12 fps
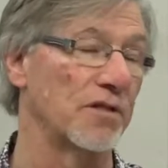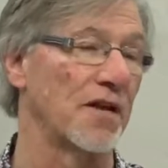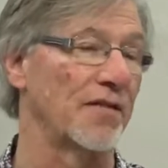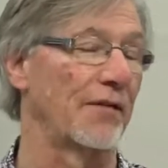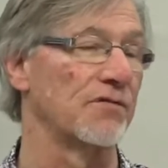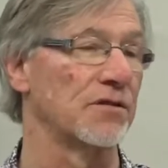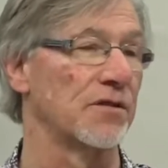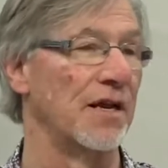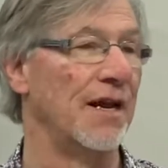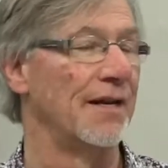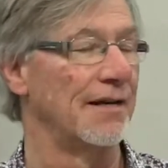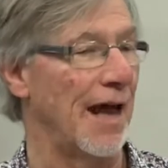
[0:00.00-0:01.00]
I think was
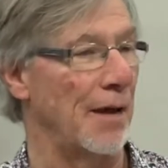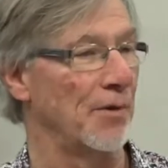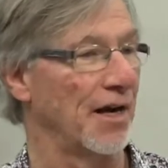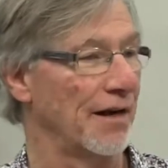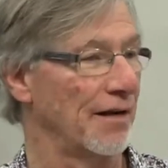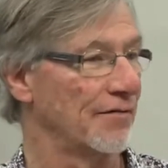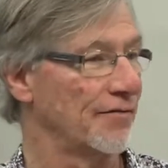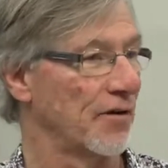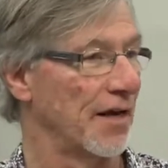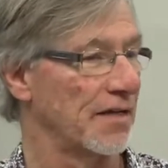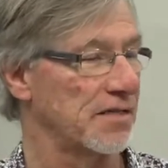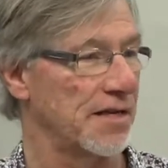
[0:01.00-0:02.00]
nominated for
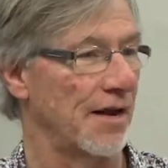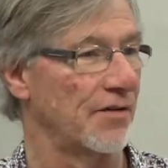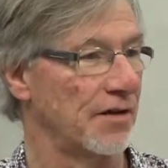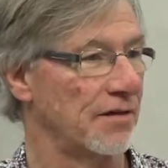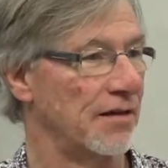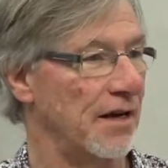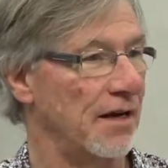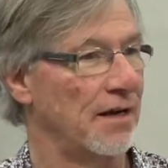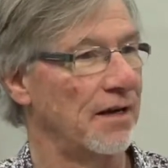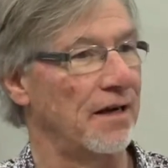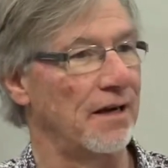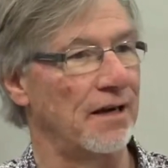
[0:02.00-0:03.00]
like seven
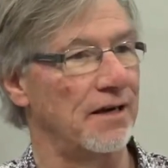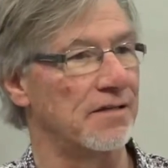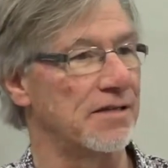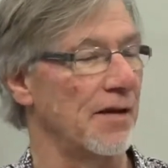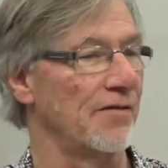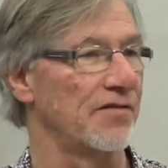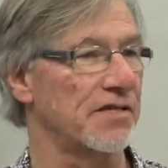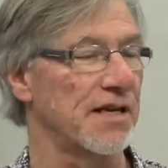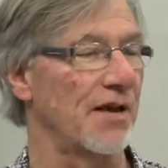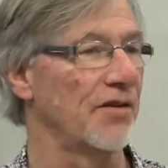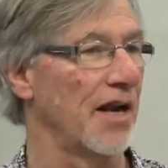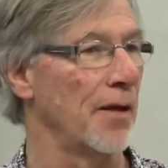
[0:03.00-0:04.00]
uh, seven,
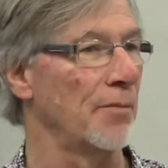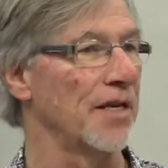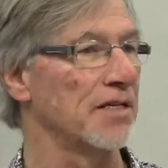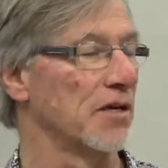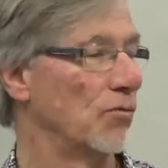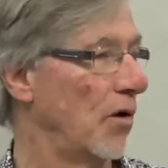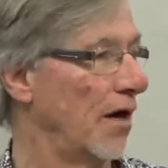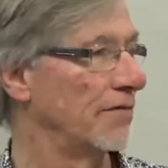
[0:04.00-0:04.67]
seven Emmys. It won